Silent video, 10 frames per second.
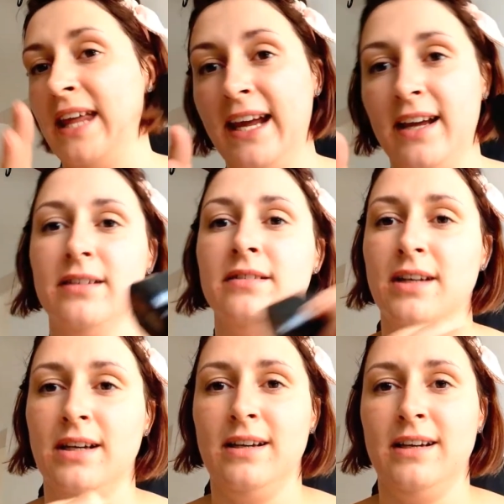thick and
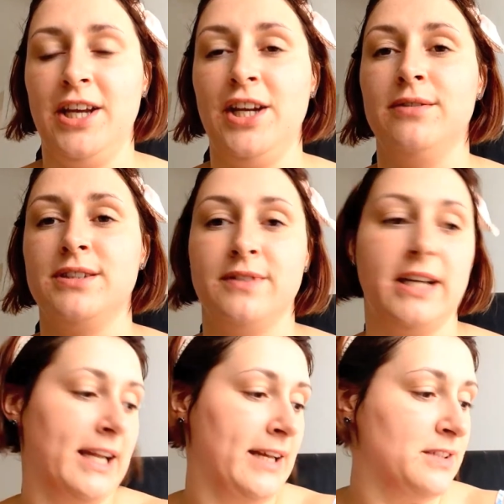
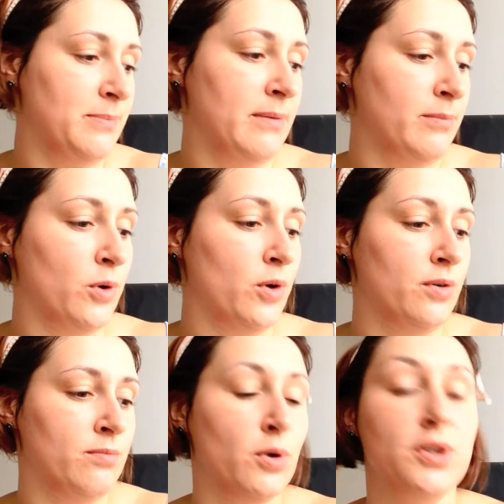it gives a bit more
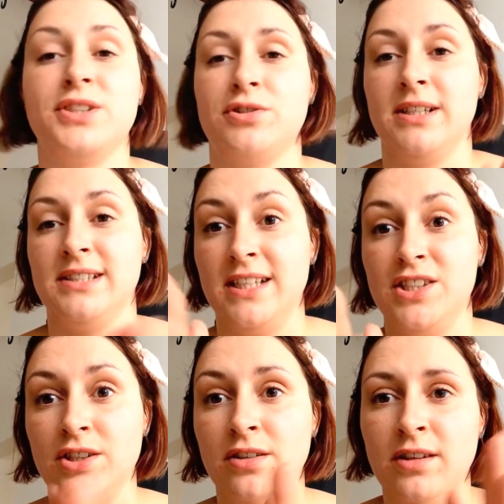
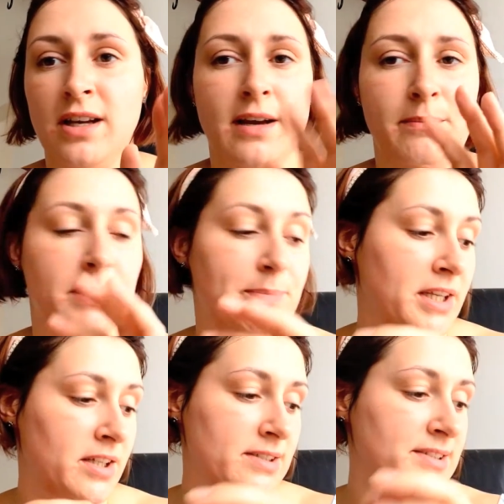moisturisation, but
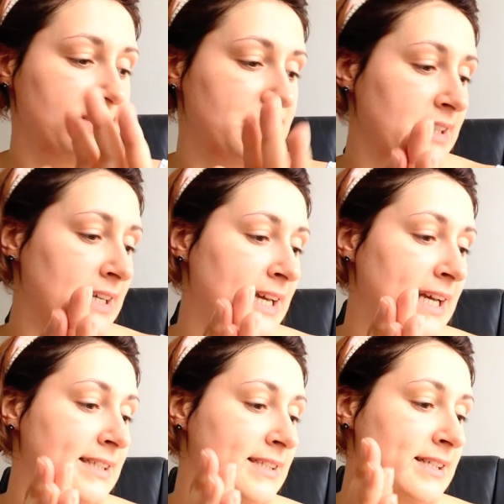because
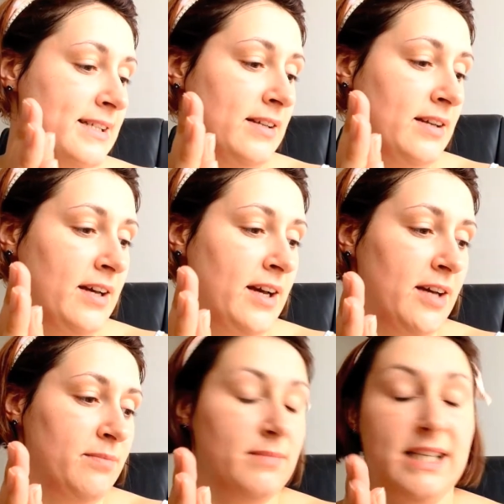it
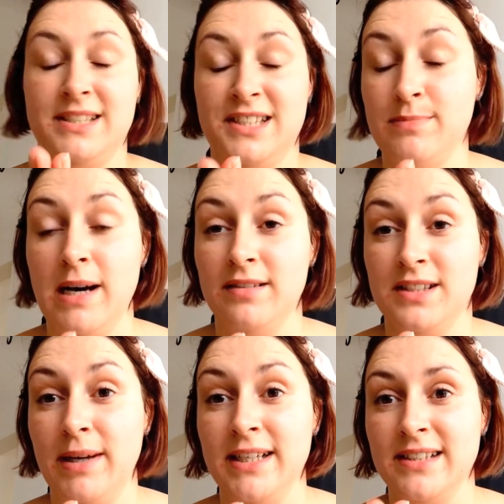smells
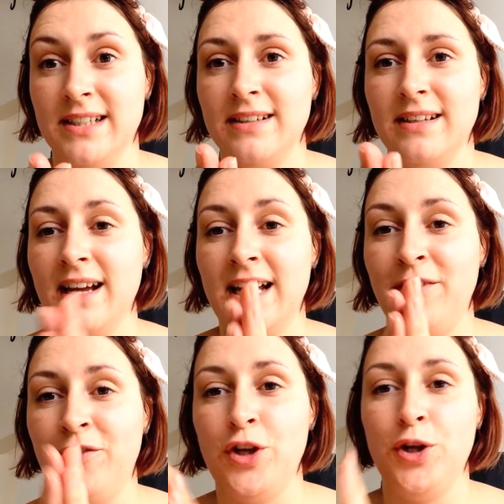amazing.
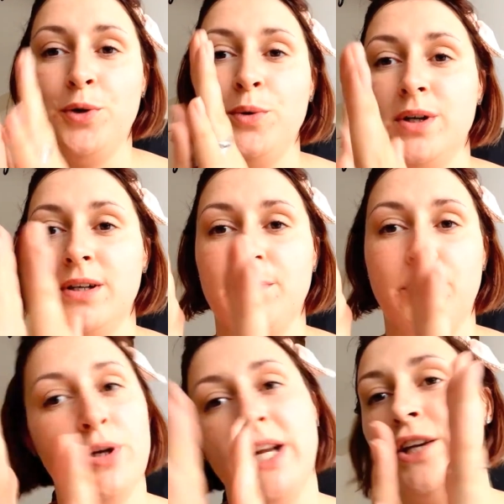If you
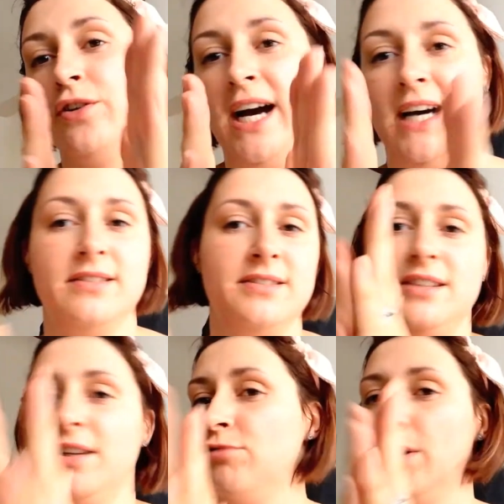put it in your hands
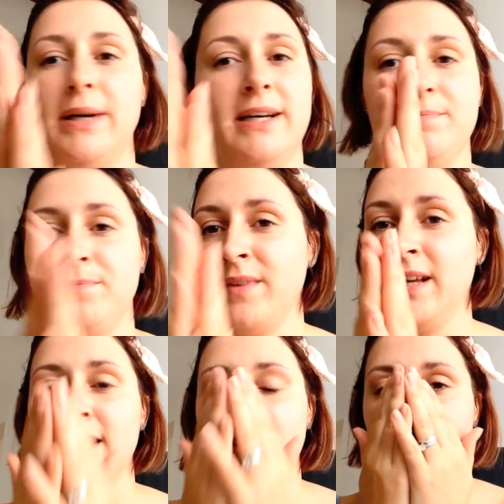and rub it,
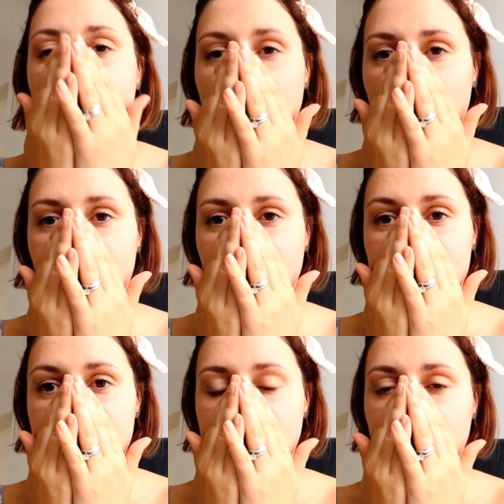and
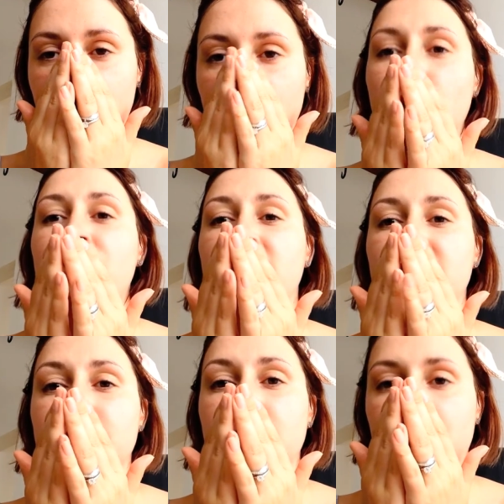then take 4 or
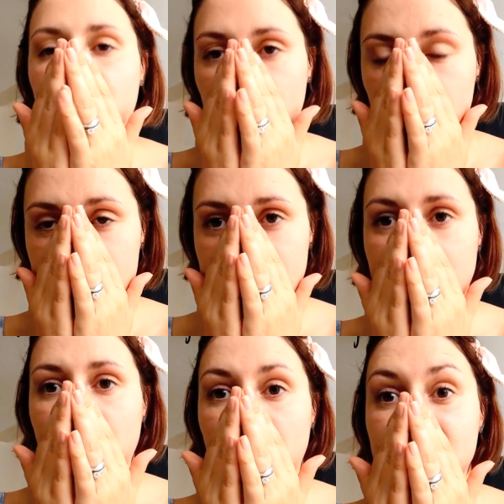5
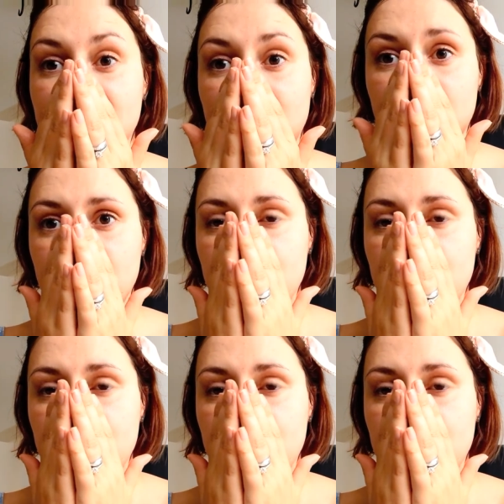deep breaths in